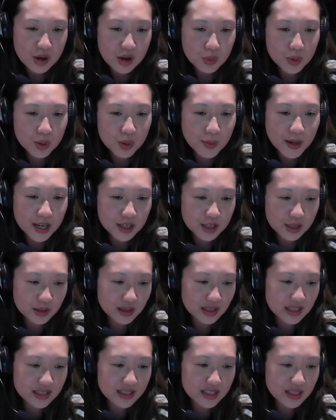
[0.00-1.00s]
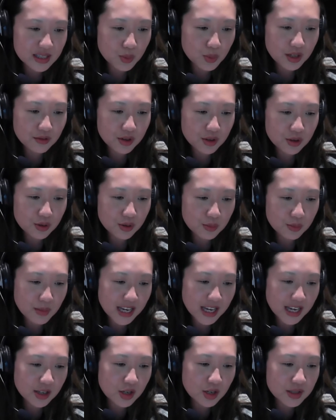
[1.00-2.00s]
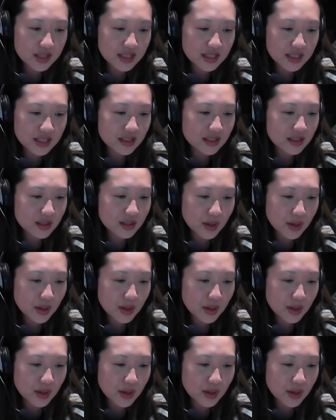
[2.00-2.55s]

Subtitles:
What about you, Lindsay? What are your main concerns